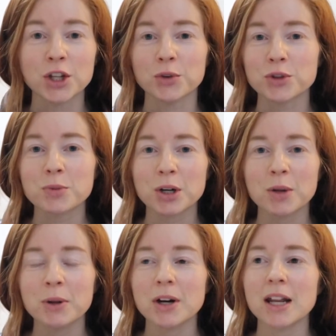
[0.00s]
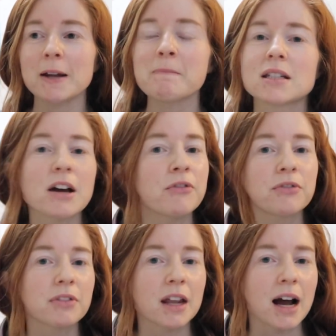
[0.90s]
YouTuber community. Stuff
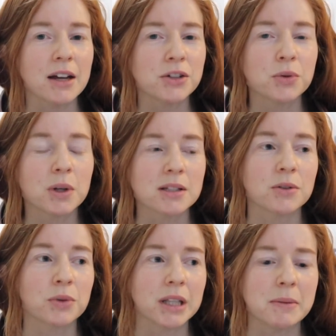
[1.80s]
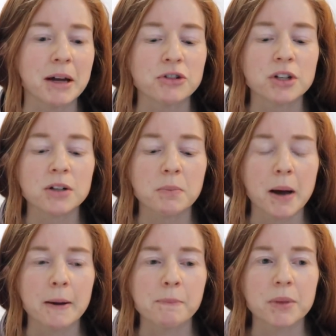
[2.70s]
that I do wasn't really mentioned,
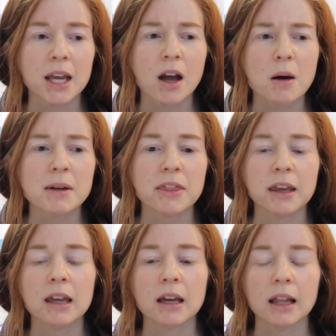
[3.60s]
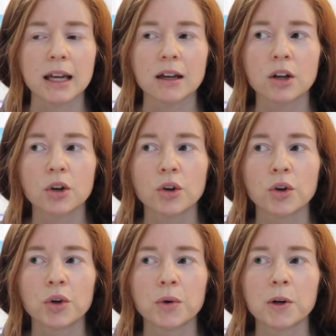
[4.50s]
but it got me thinking, like,
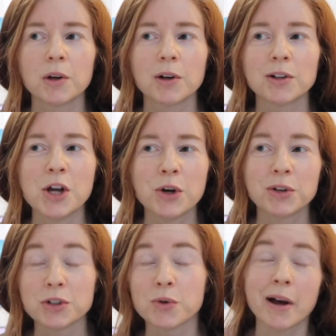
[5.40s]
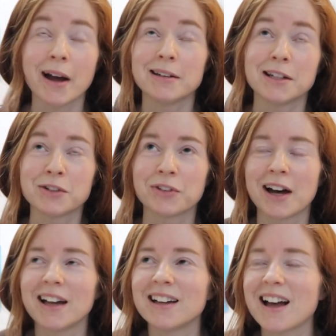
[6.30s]
do I
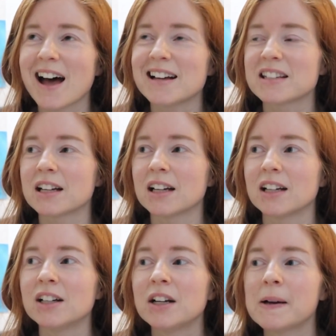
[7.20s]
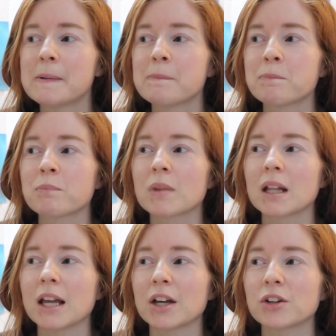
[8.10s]
identify as a
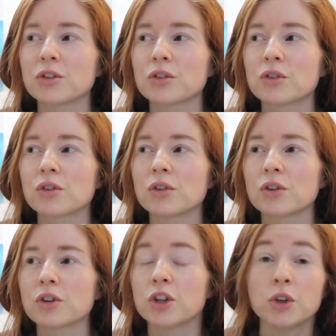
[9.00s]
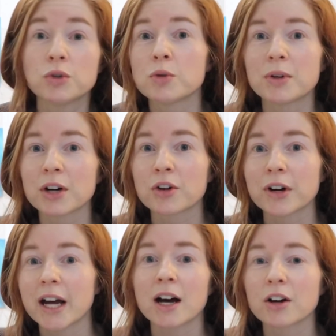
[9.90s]
like YouTuber in
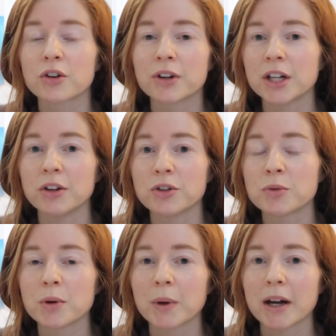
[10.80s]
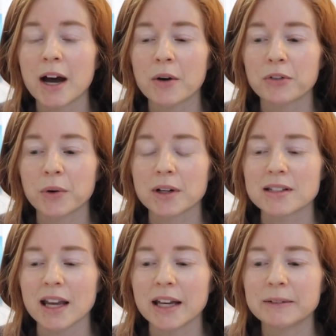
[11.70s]
Korea, Korean YouTuber, however you want
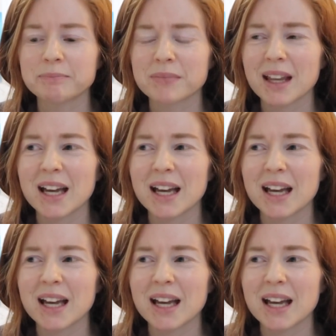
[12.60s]
to say it?